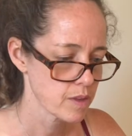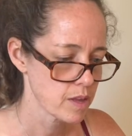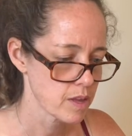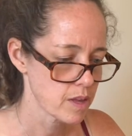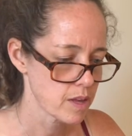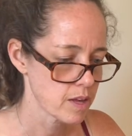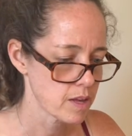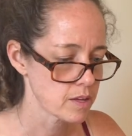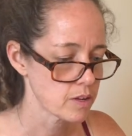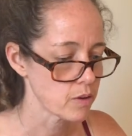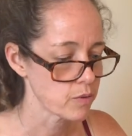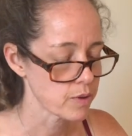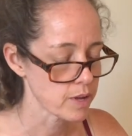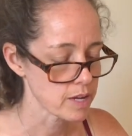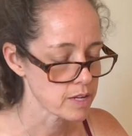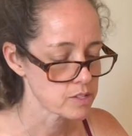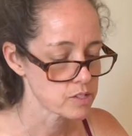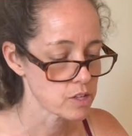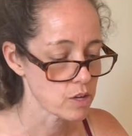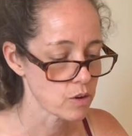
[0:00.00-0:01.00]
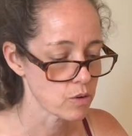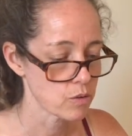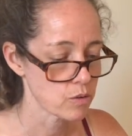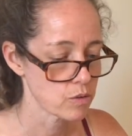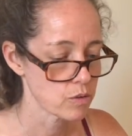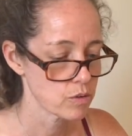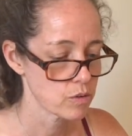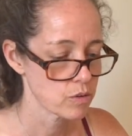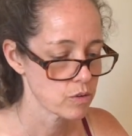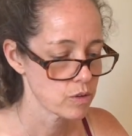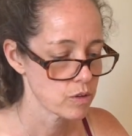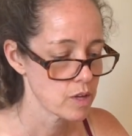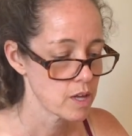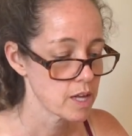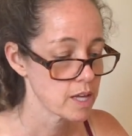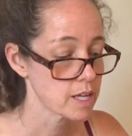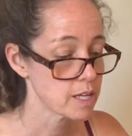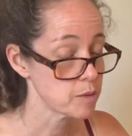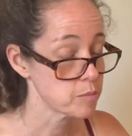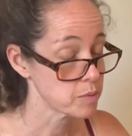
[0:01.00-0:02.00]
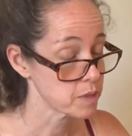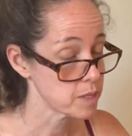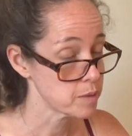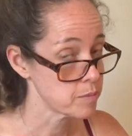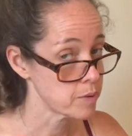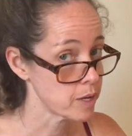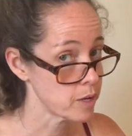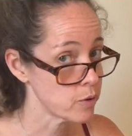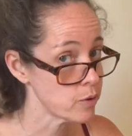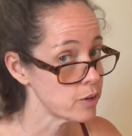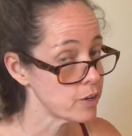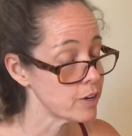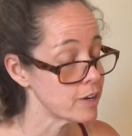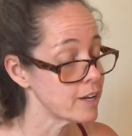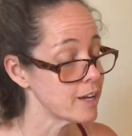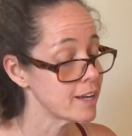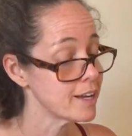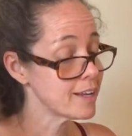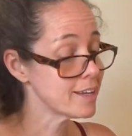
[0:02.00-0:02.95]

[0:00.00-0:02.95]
And okay, so complete my order.